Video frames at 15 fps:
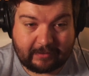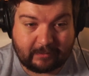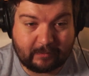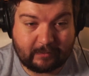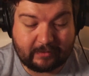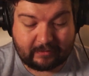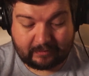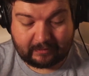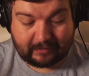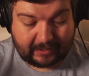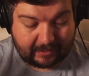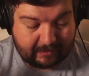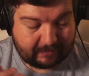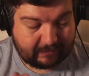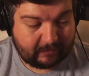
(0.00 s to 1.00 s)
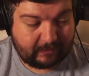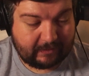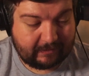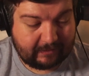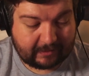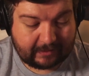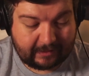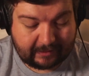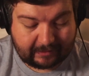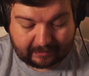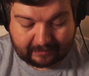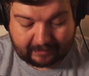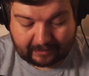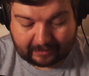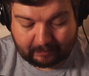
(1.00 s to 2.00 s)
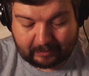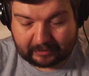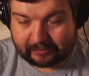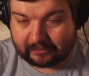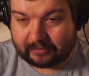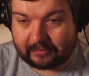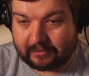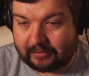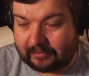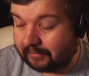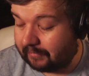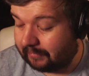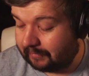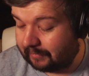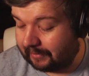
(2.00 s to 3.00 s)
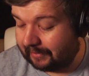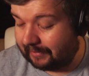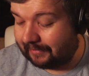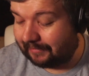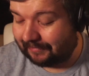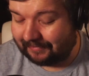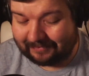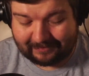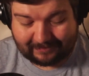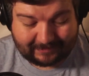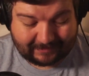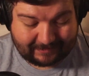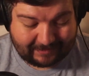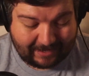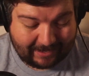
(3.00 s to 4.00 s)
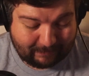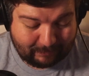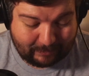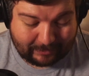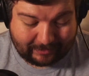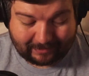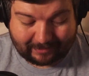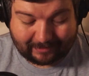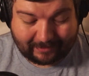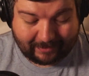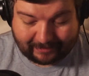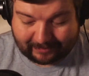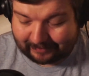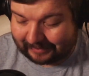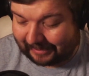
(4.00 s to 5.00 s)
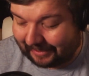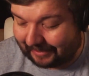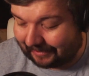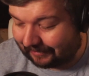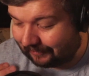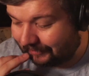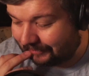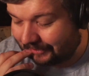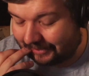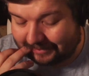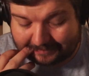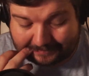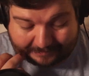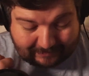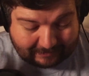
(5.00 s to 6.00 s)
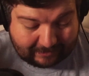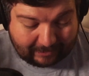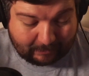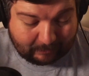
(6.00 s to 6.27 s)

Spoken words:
was, so easy a kid can take a picture or two, just put it on auto and hand it to a child. They'll be